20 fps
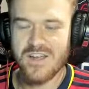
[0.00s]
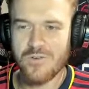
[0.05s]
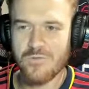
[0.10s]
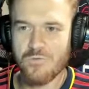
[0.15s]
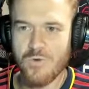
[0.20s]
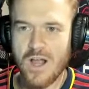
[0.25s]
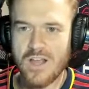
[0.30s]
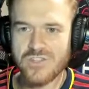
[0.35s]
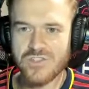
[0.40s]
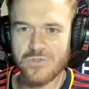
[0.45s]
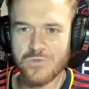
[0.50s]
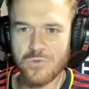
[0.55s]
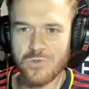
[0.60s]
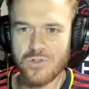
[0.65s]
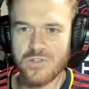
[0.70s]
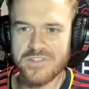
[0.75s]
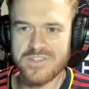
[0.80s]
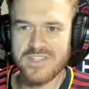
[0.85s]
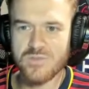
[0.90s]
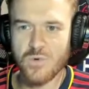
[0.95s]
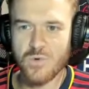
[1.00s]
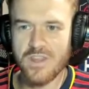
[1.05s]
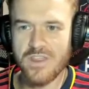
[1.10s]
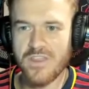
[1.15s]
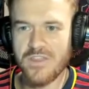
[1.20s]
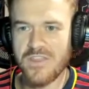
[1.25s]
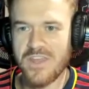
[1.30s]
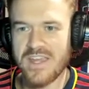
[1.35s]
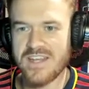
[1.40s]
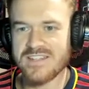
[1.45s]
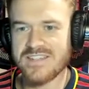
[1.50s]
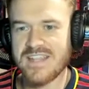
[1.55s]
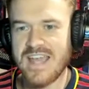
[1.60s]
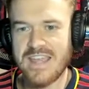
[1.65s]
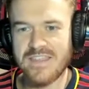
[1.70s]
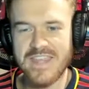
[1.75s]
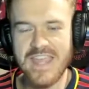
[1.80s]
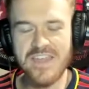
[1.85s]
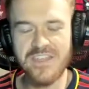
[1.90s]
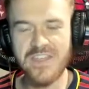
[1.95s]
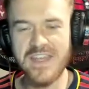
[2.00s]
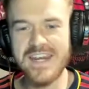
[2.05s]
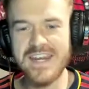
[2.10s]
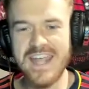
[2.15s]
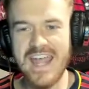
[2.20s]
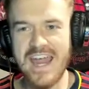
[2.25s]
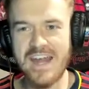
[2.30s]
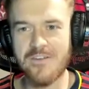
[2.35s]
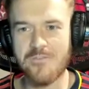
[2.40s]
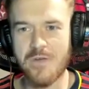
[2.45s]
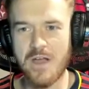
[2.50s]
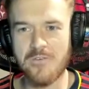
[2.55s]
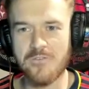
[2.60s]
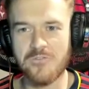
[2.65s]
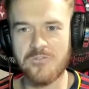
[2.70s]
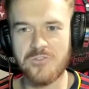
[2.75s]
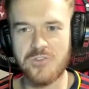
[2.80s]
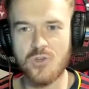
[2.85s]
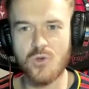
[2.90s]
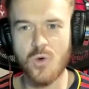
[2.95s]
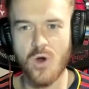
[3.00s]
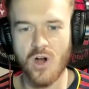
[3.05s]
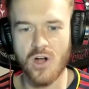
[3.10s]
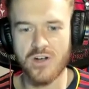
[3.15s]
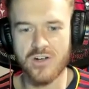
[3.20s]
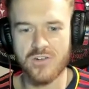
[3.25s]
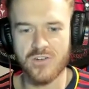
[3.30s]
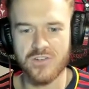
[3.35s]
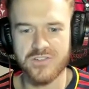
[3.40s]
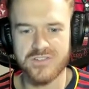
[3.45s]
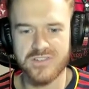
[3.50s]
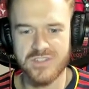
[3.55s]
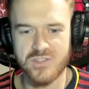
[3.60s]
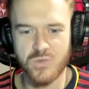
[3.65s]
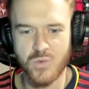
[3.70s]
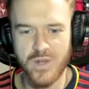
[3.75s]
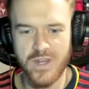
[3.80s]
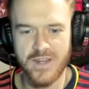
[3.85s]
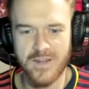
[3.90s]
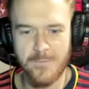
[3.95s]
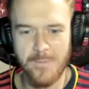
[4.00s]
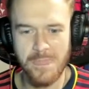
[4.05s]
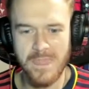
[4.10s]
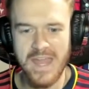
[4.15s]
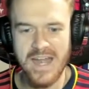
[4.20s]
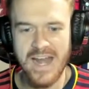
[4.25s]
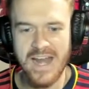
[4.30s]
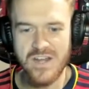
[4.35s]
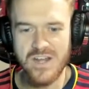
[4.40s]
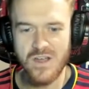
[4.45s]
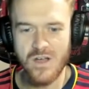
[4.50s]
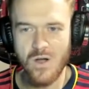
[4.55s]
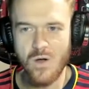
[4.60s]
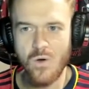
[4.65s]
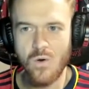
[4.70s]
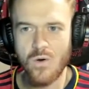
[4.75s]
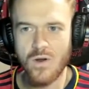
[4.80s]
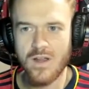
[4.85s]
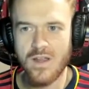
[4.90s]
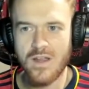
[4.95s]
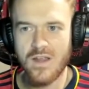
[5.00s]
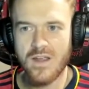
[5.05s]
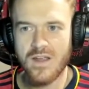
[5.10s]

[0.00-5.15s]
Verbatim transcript: Roster rules is one of the things. The Athletic had a, a few articles this week, and I know